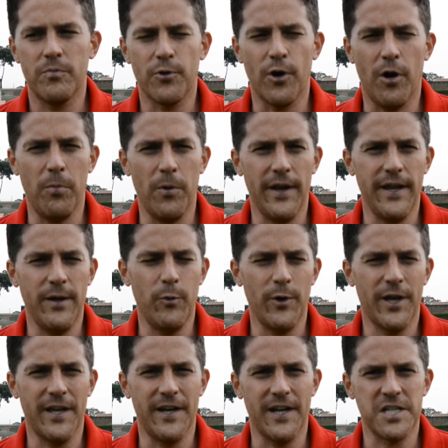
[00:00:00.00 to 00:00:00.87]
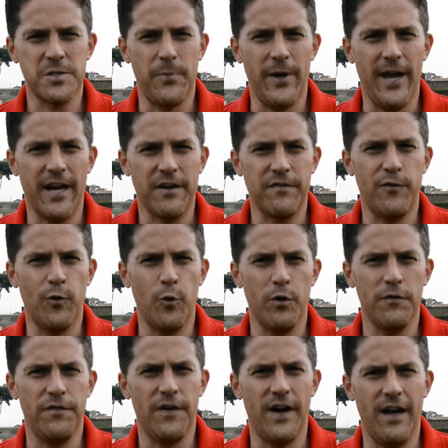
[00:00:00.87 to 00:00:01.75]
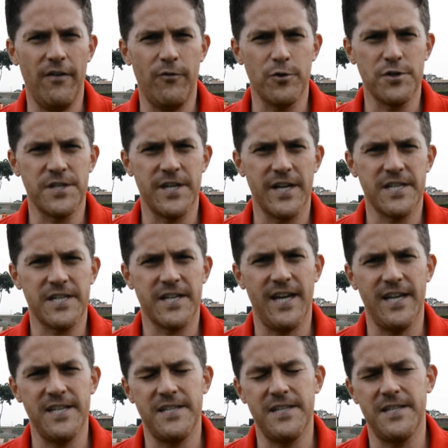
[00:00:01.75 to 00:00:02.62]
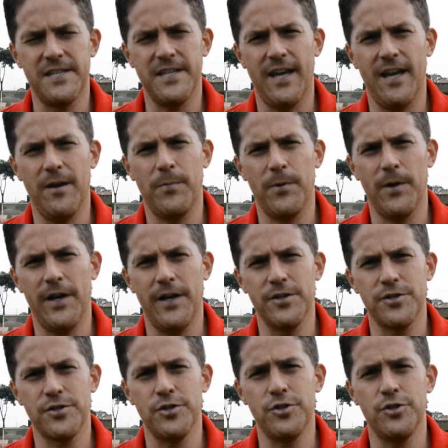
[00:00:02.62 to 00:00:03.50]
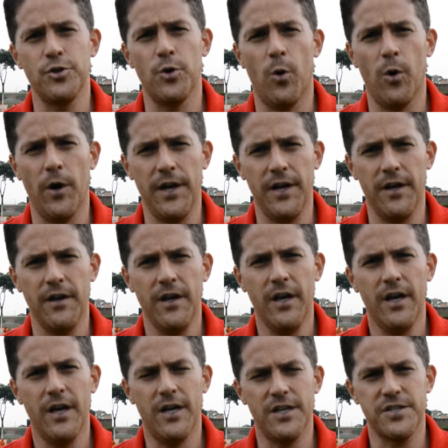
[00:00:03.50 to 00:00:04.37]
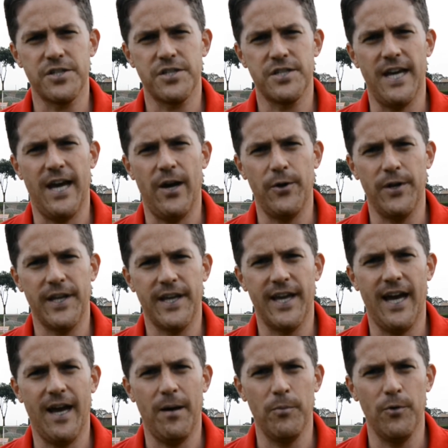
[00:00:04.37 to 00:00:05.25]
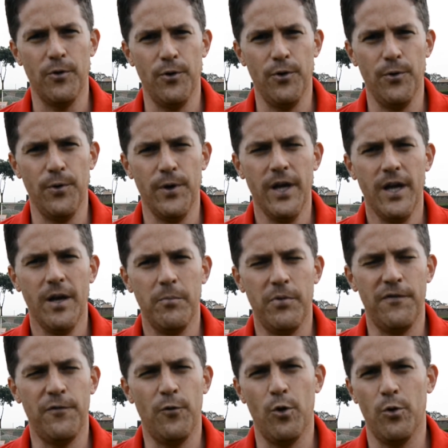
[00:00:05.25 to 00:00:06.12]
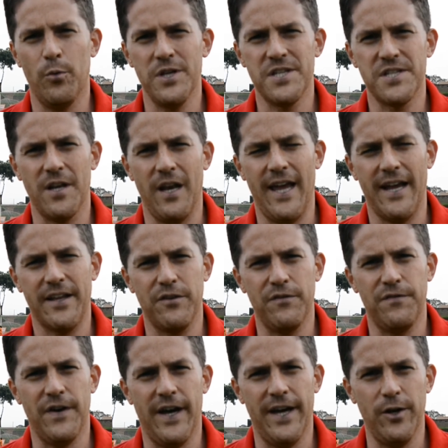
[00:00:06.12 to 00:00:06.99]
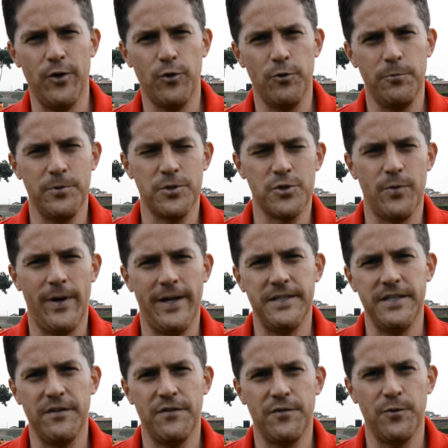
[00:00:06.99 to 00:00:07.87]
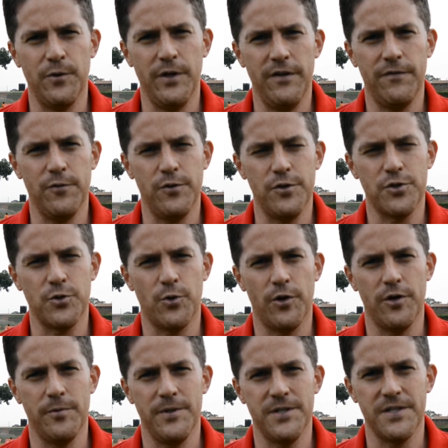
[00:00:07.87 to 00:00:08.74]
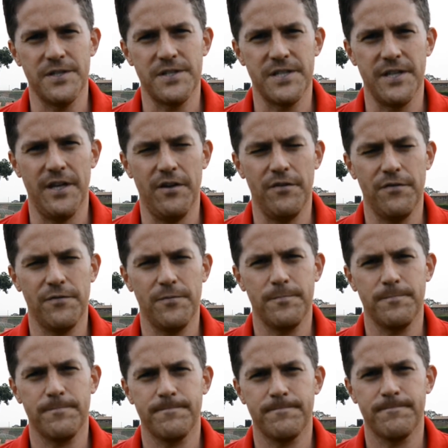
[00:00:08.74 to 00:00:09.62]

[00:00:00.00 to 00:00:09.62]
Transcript: probably we can expect four or five or six KCCA players to join us down in Cameroon before we select the final group of 23 for the tournament itself.